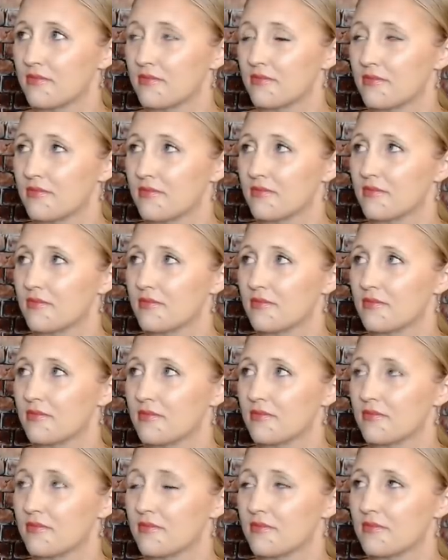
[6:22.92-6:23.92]

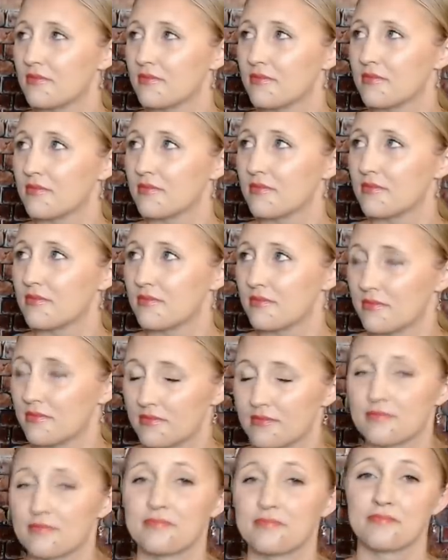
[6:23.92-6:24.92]

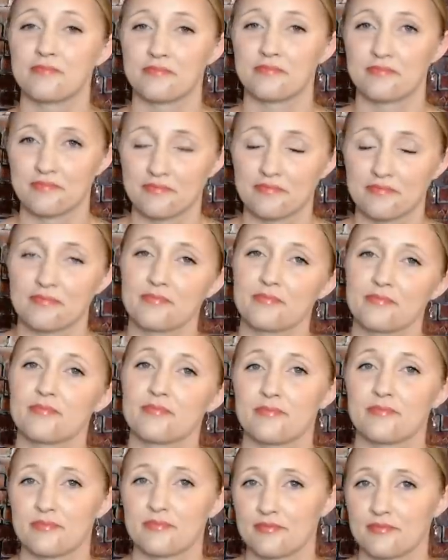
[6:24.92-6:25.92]

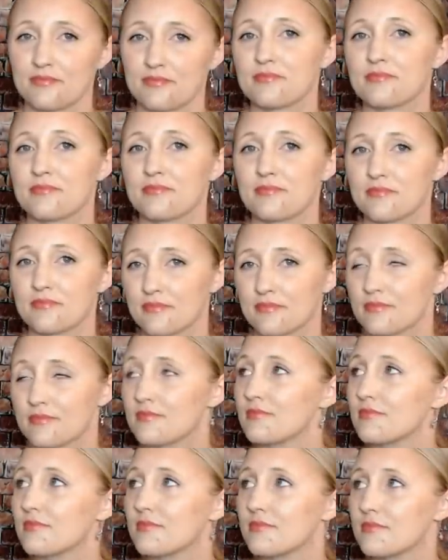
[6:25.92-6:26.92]

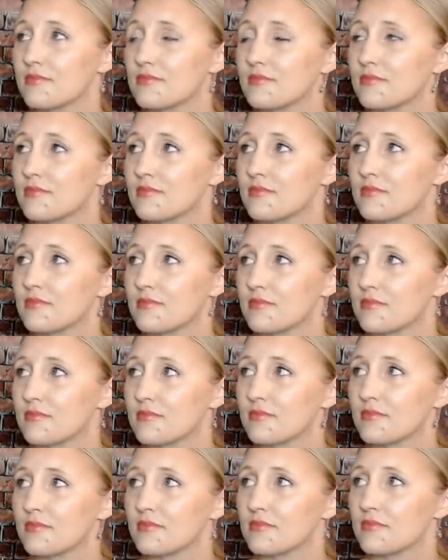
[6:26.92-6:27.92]

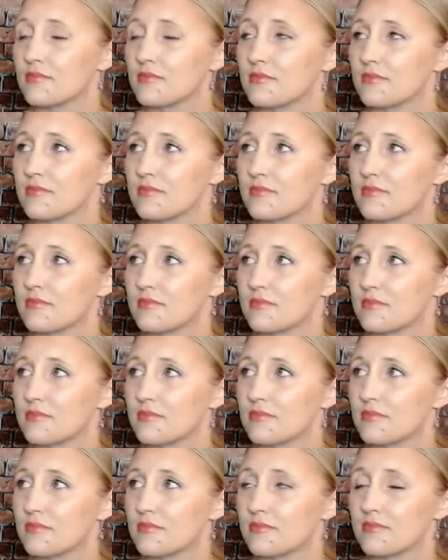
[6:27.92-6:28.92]

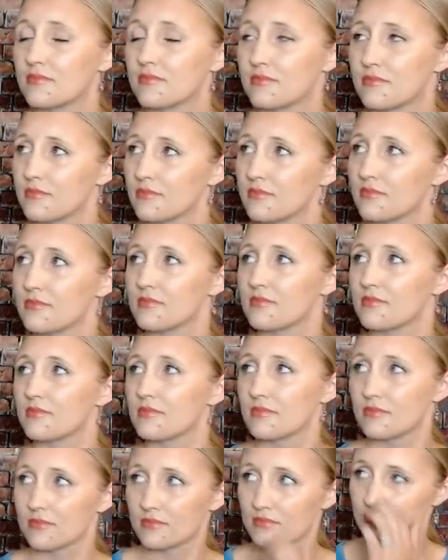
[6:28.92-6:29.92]

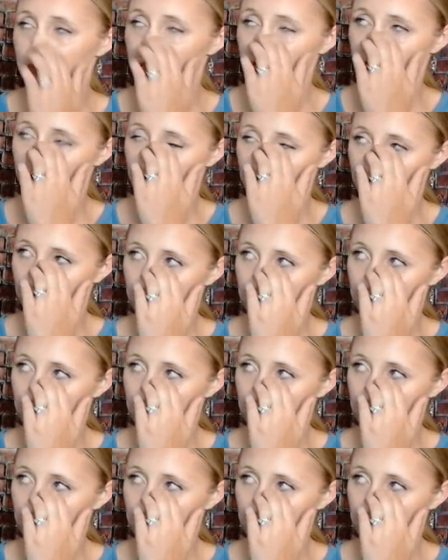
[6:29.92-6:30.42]
The person shown says nothing.